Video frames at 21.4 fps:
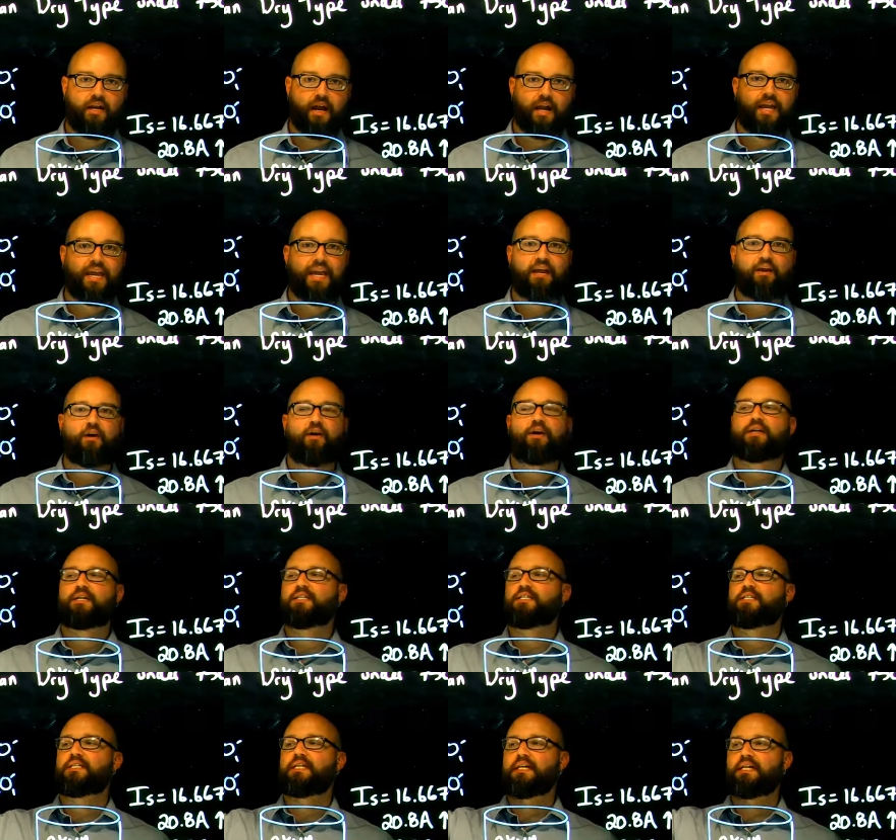I cannot
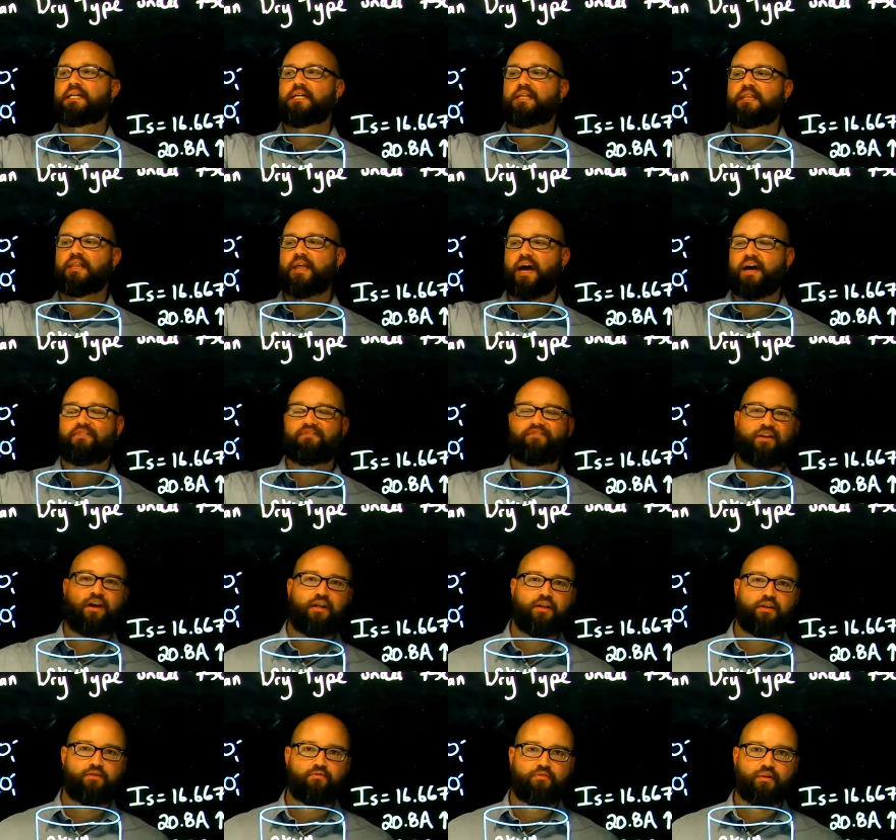exceed that
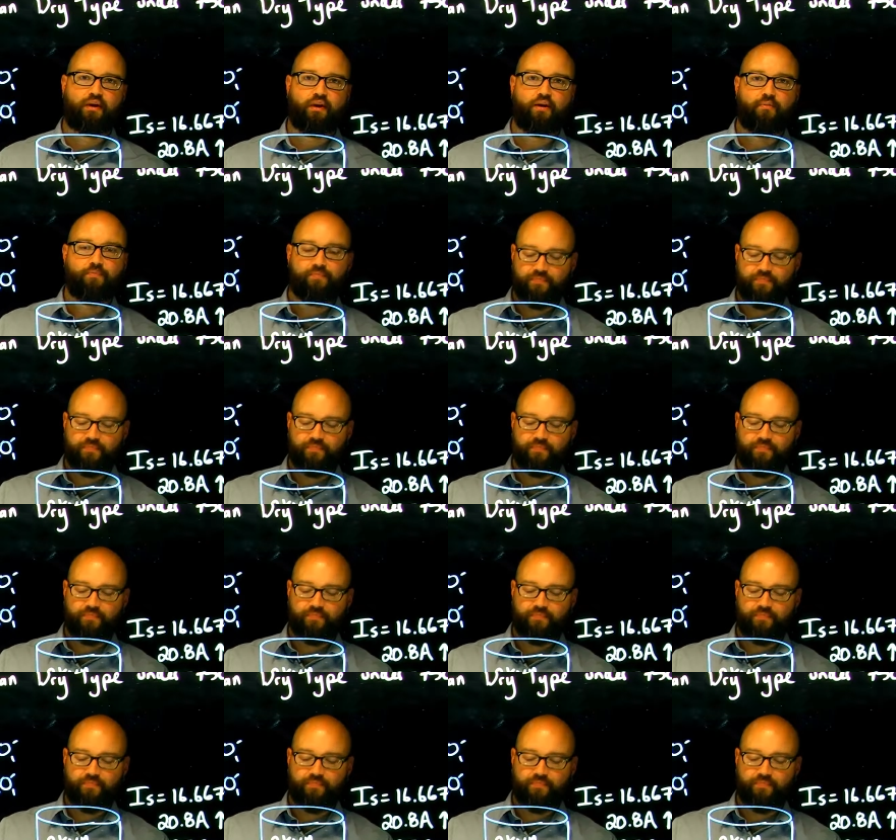value there.